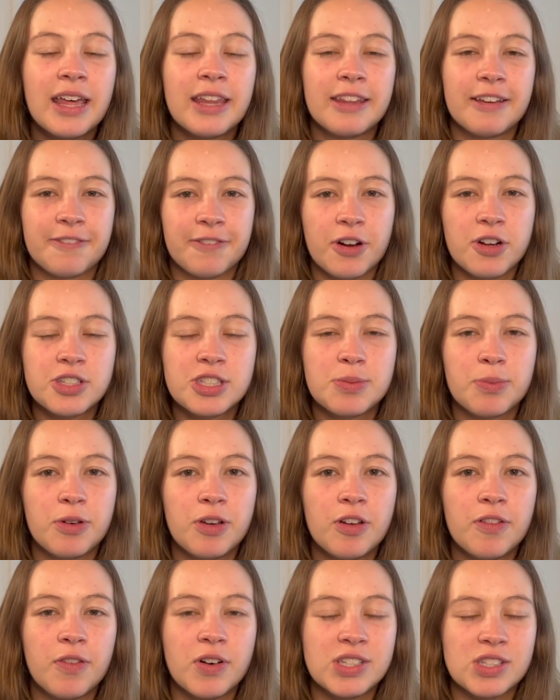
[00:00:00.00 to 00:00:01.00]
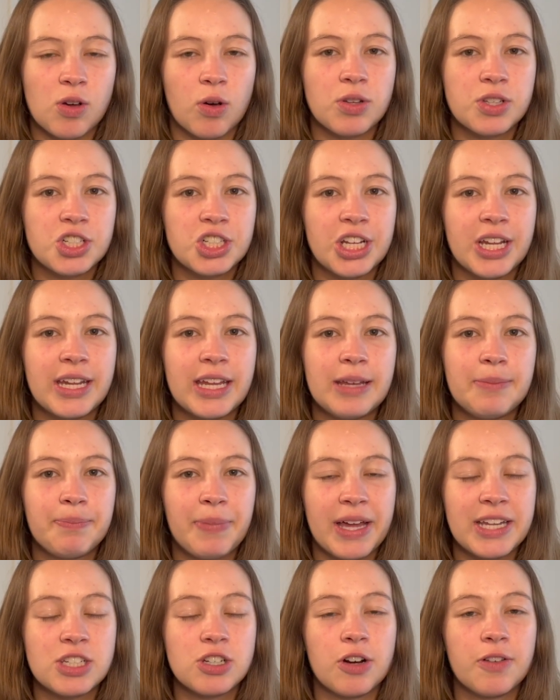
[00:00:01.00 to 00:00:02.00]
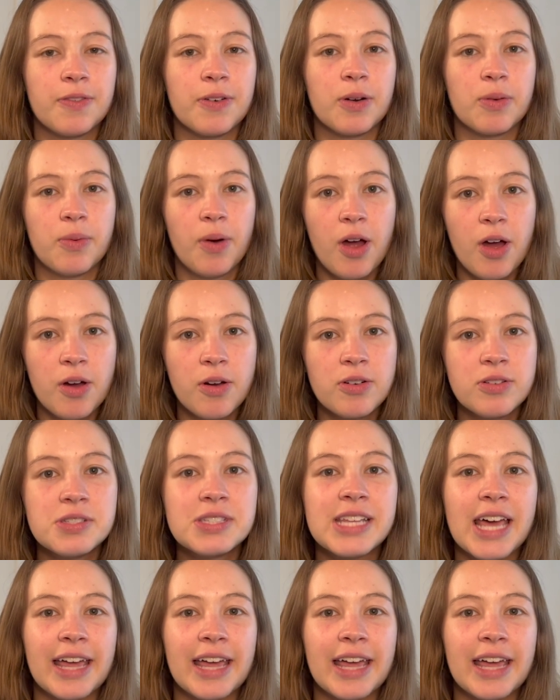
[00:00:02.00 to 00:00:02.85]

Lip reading: The first move was alternating bent over rows,